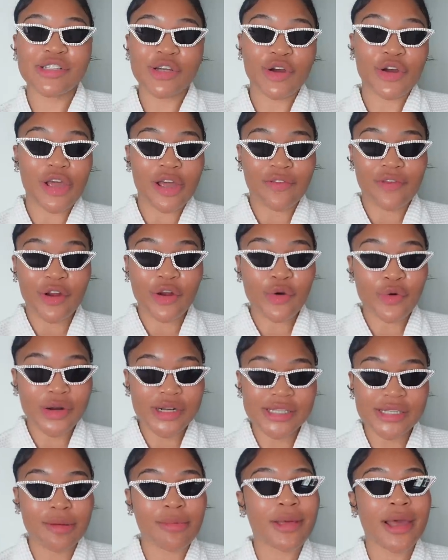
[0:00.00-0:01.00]
So if you're going
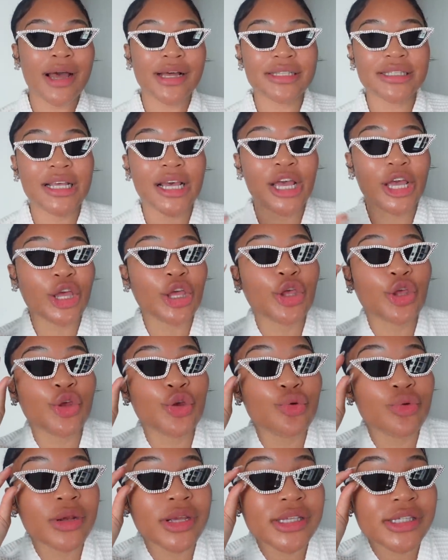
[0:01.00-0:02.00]
to see Beyonce,
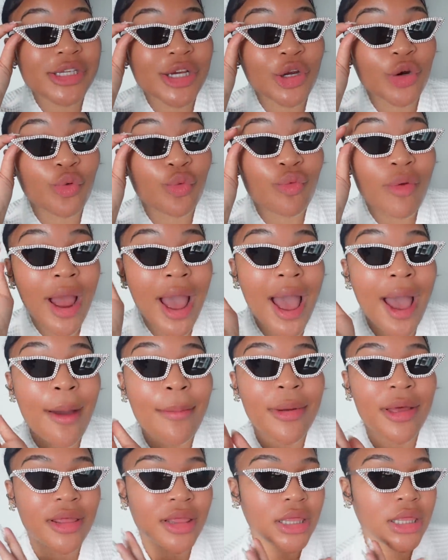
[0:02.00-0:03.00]
you need to
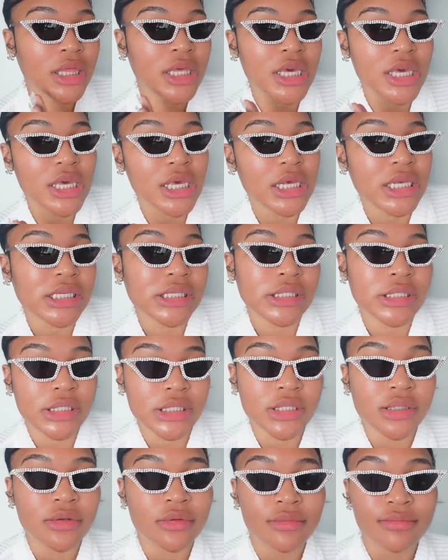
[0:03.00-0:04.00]
grab
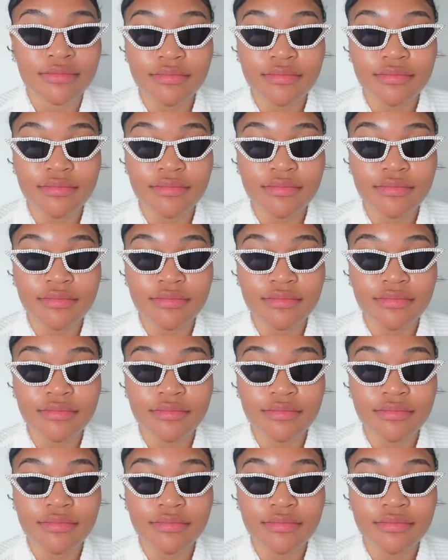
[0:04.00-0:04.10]
these.